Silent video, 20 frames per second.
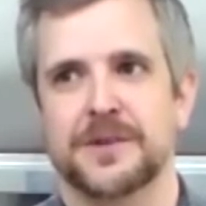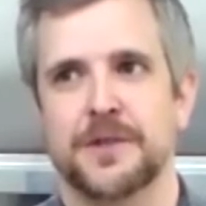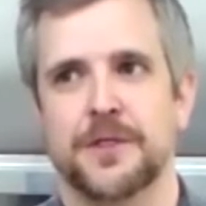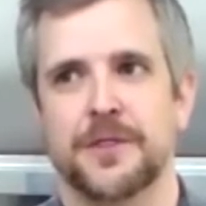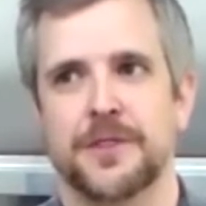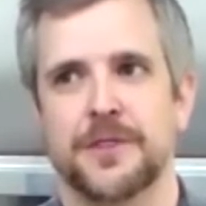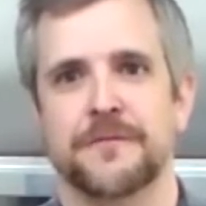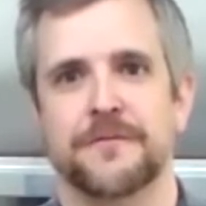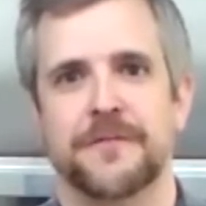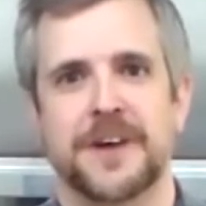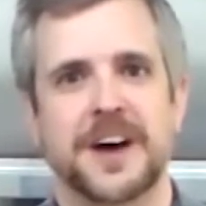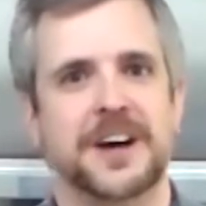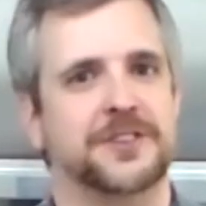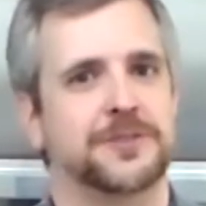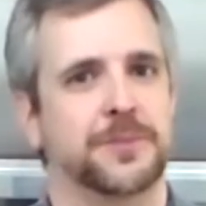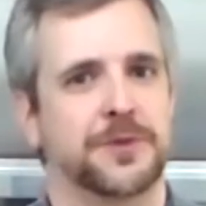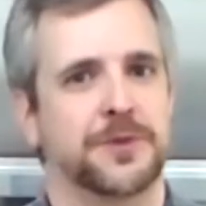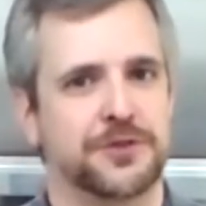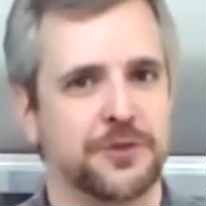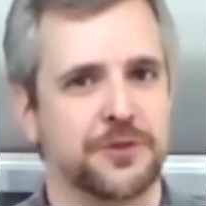the
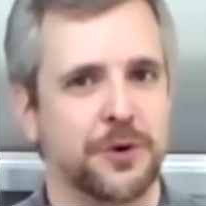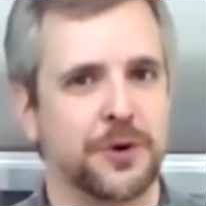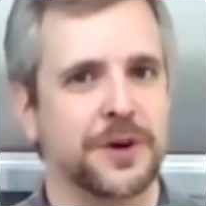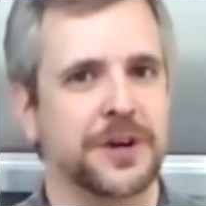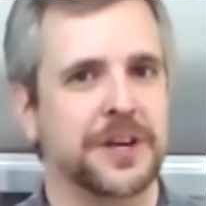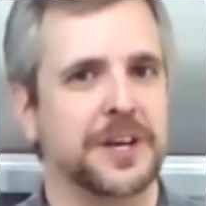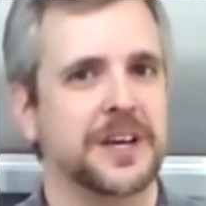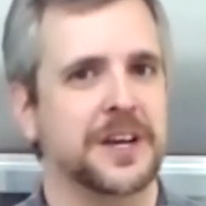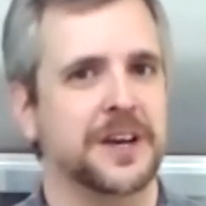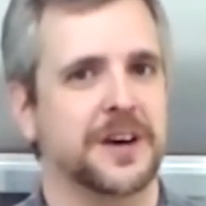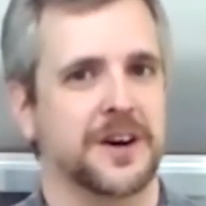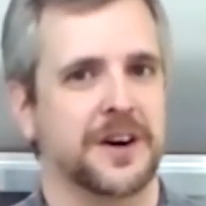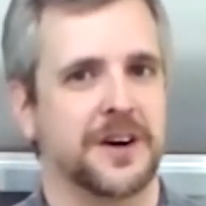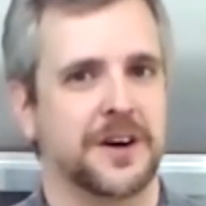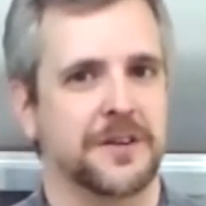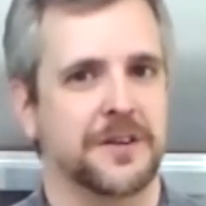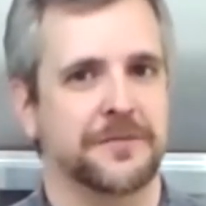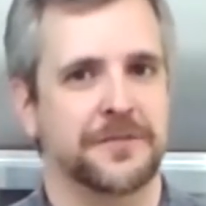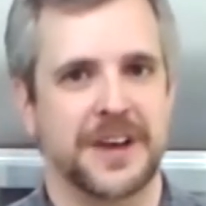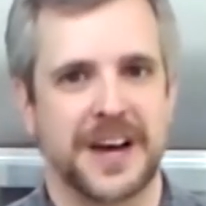vast majority
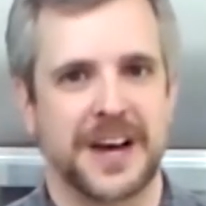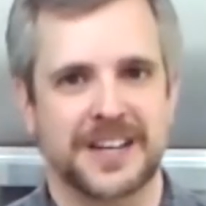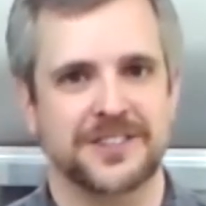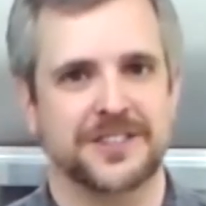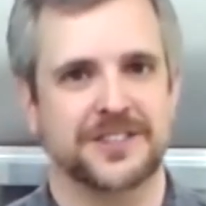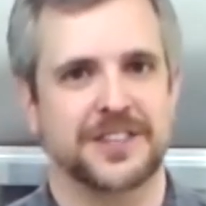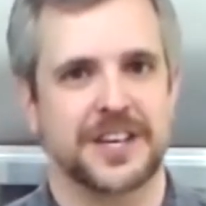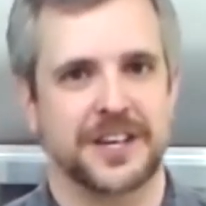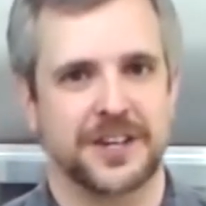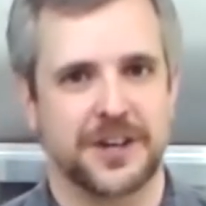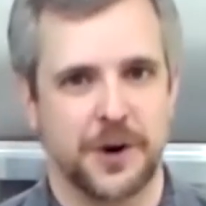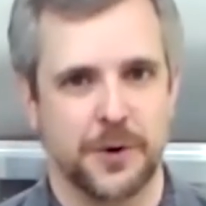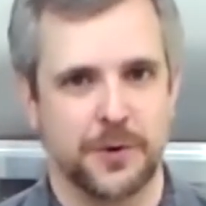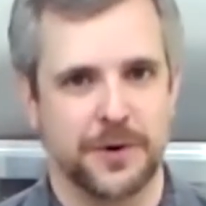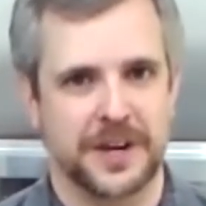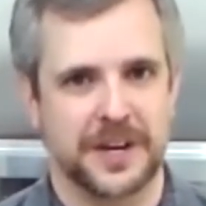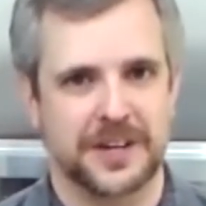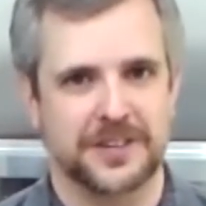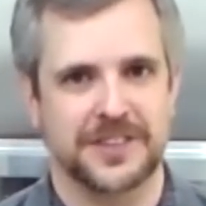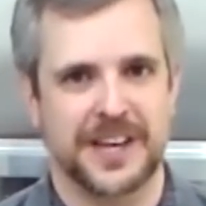of nonstick
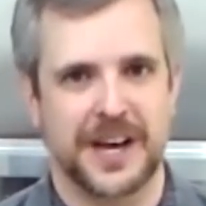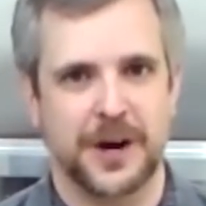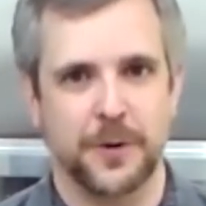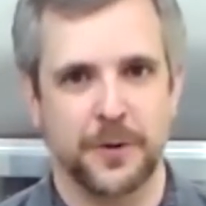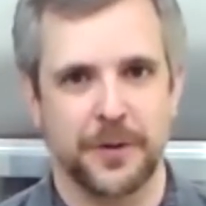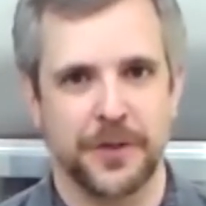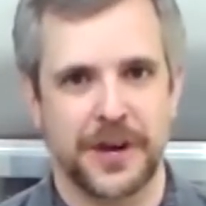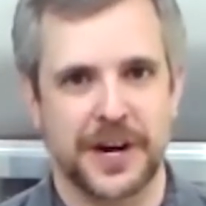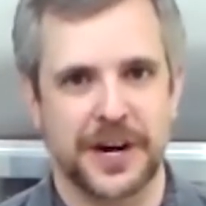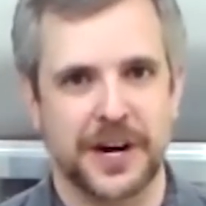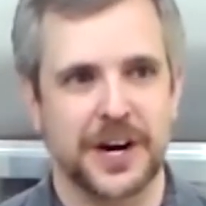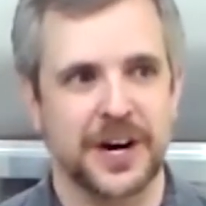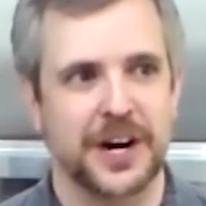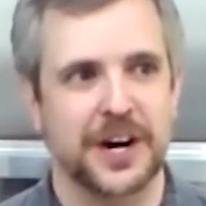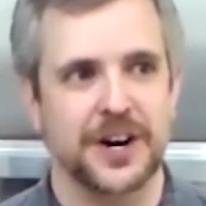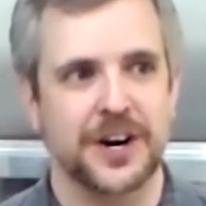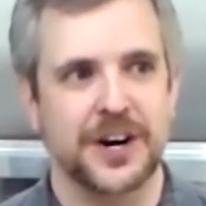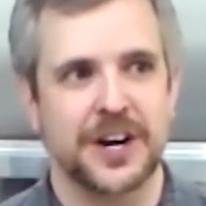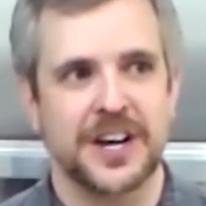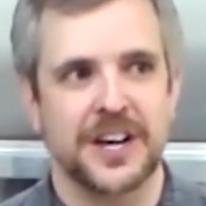coatings out
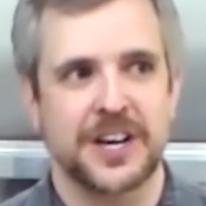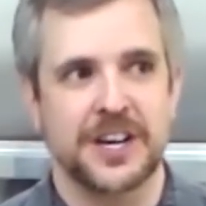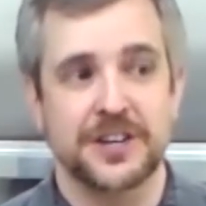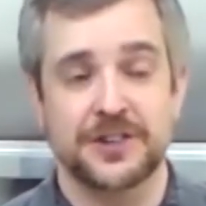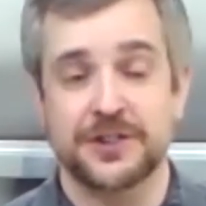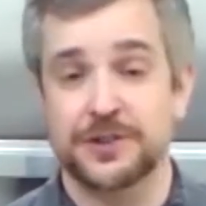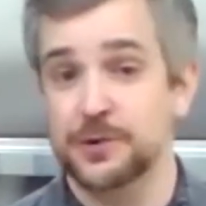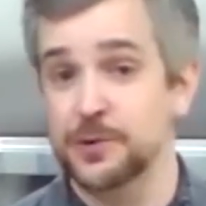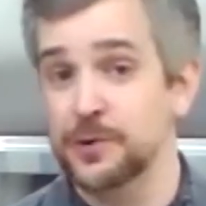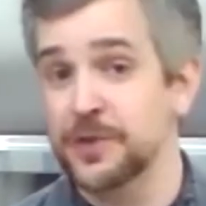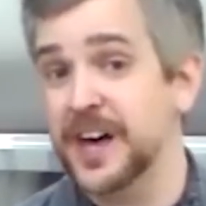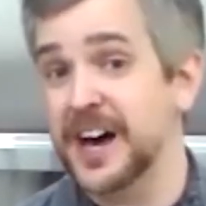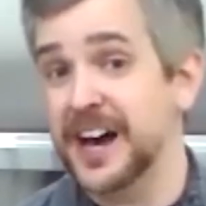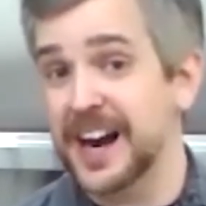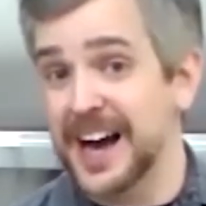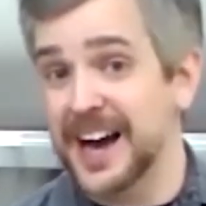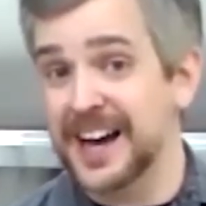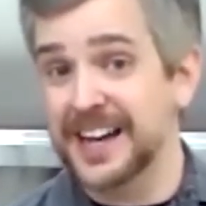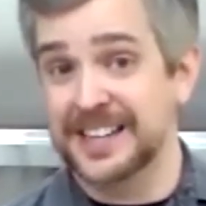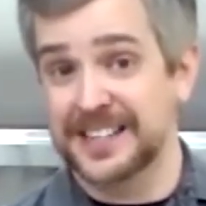there to that
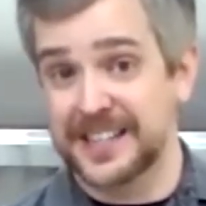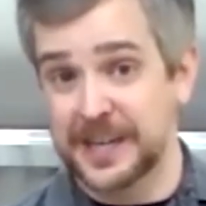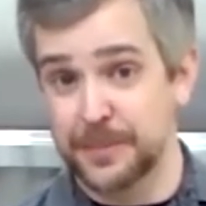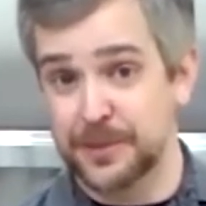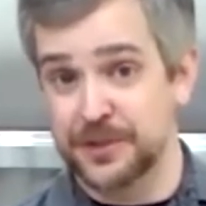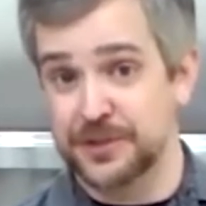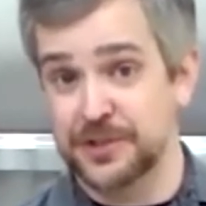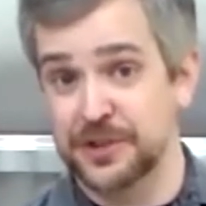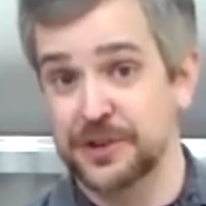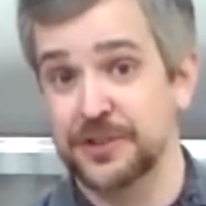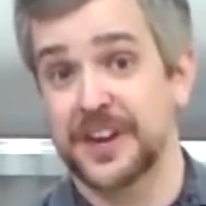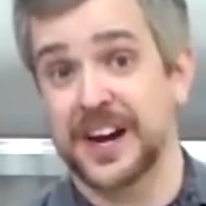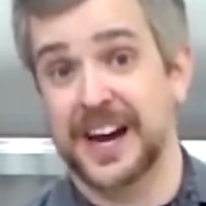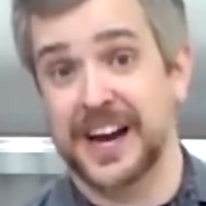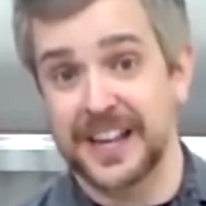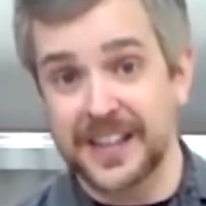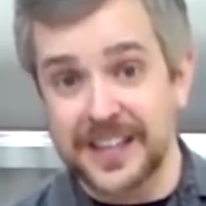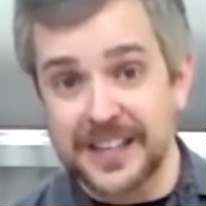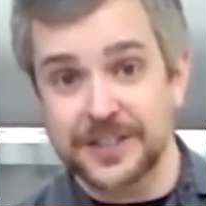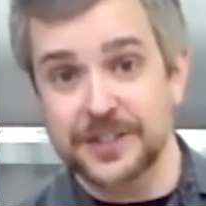high temperature that
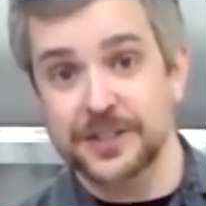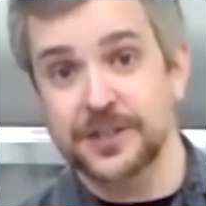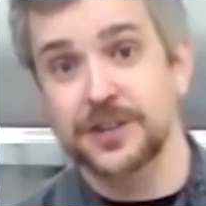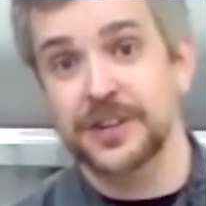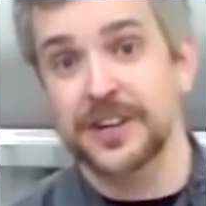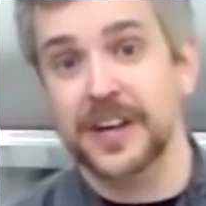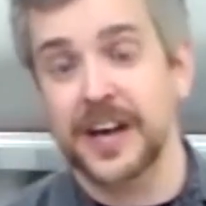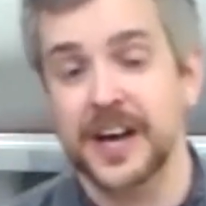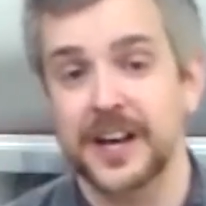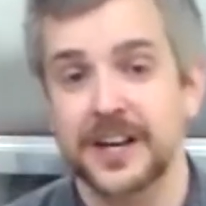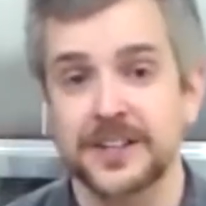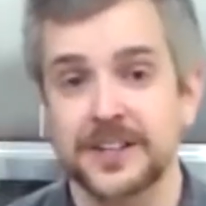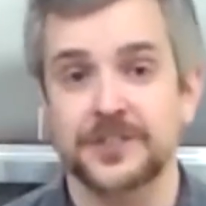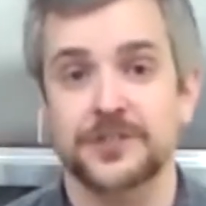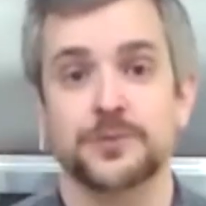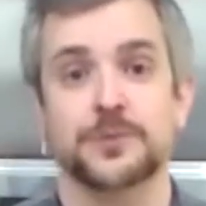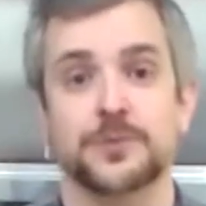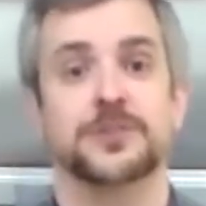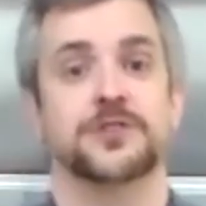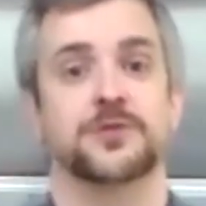I like to cook
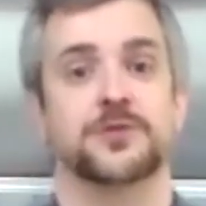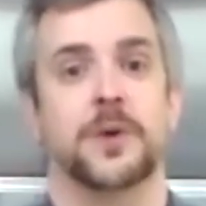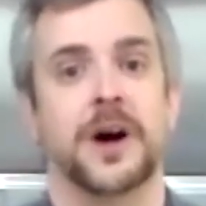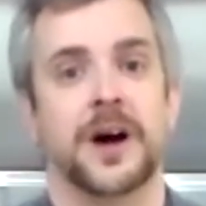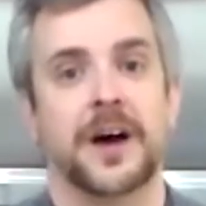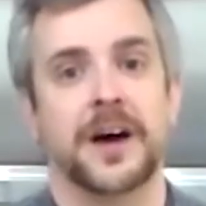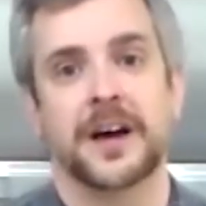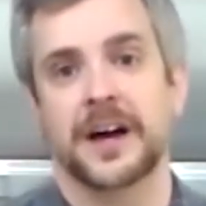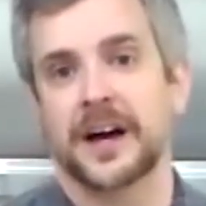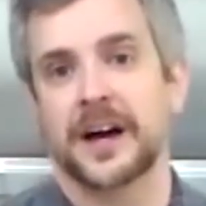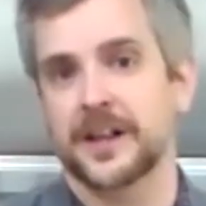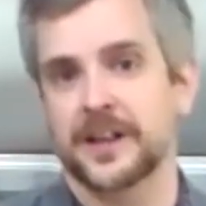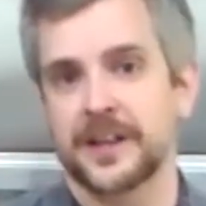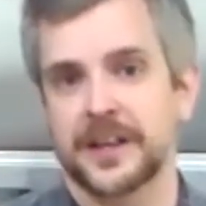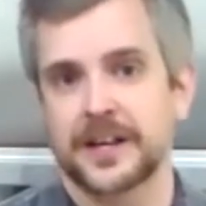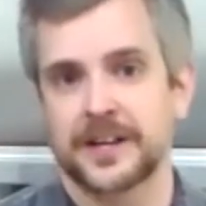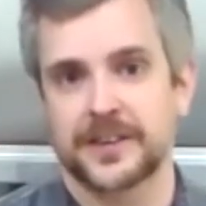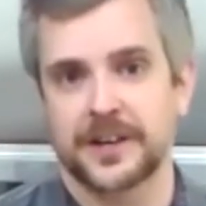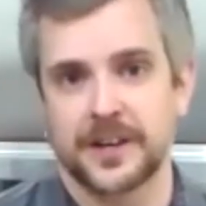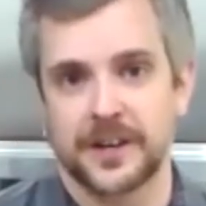eggs, which is why I
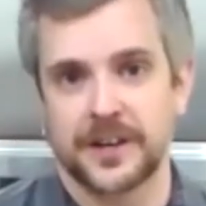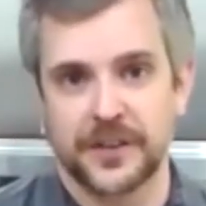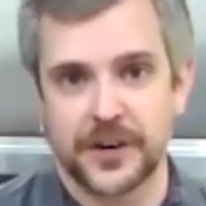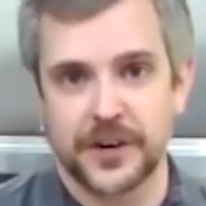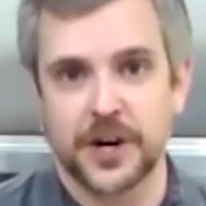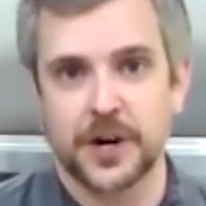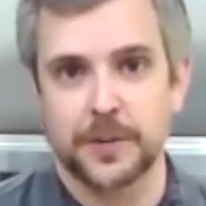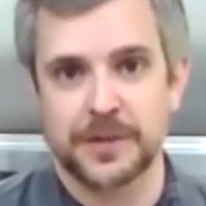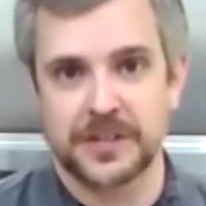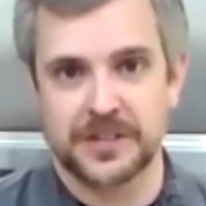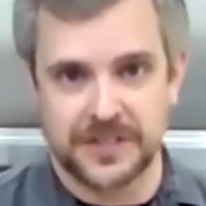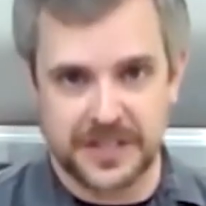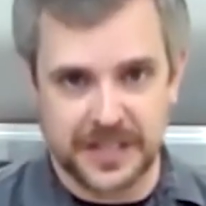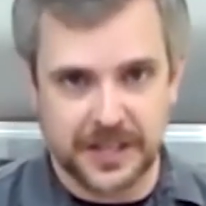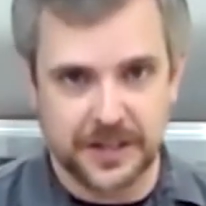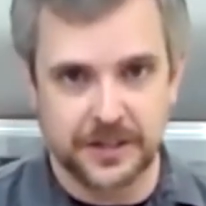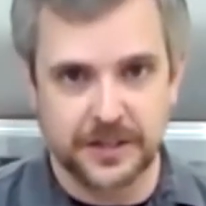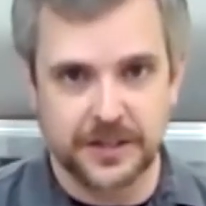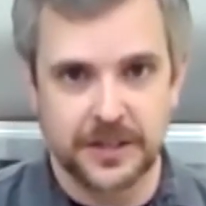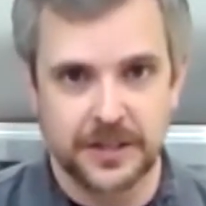like the carbon
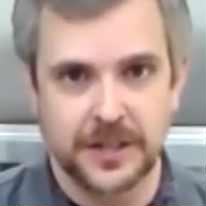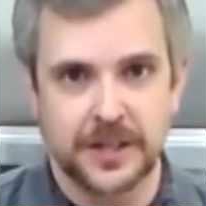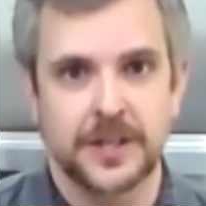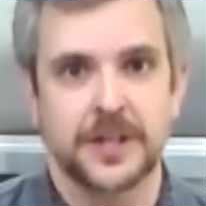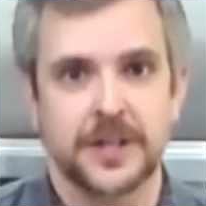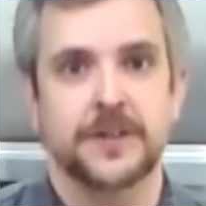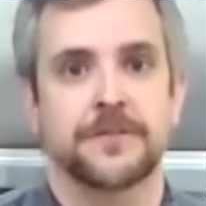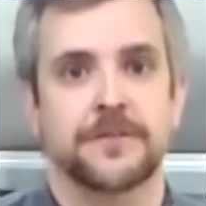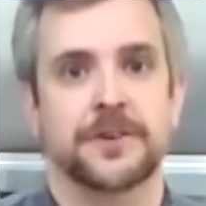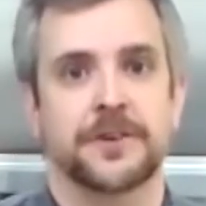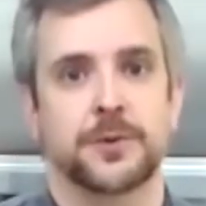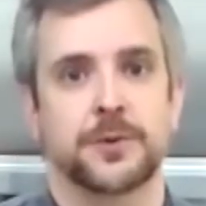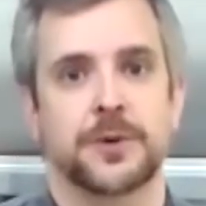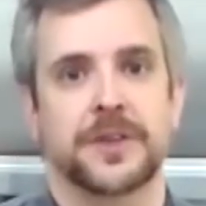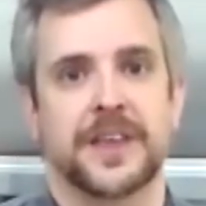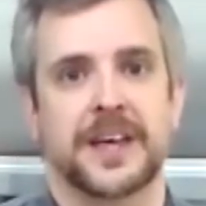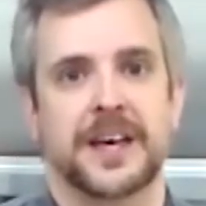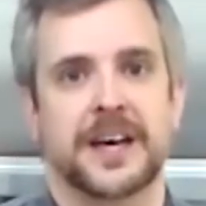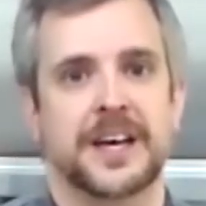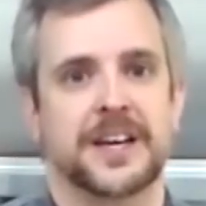steel for
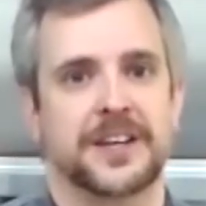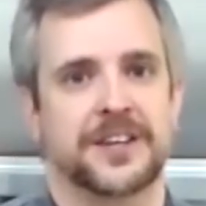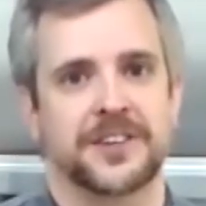doing that.